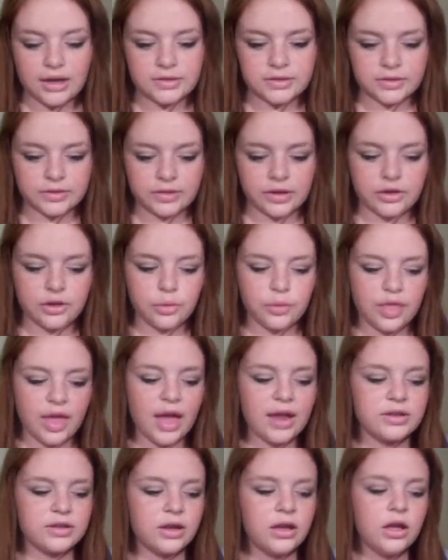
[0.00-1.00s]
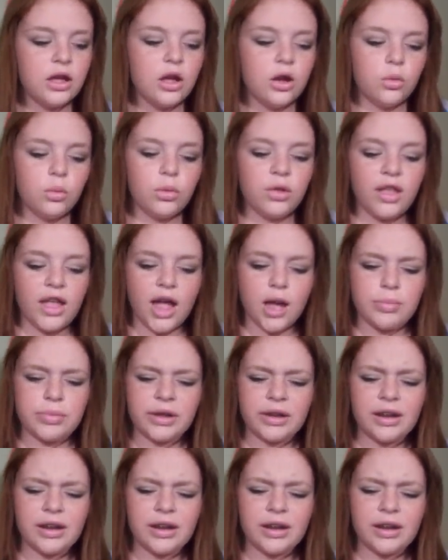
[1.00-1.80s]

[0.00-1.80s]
because I know that will happen.